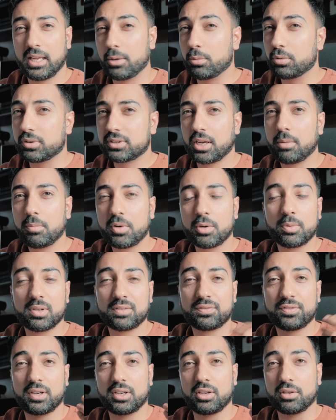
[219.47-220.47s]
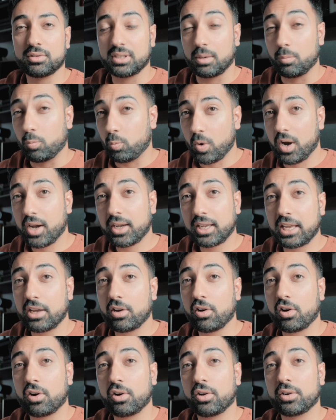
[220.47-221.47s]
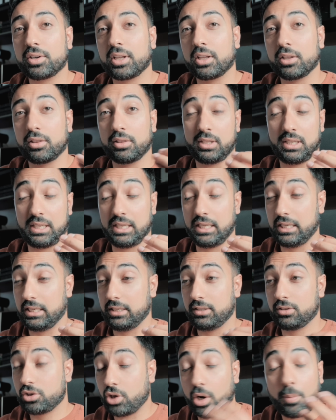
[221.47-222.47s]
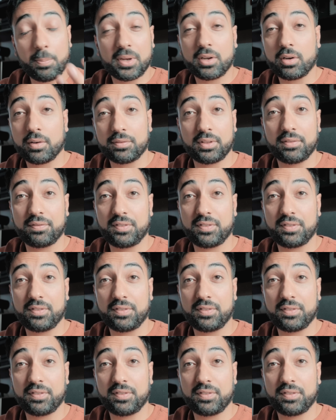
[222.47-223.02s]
It will tell me which videos I'm working on, the topic of the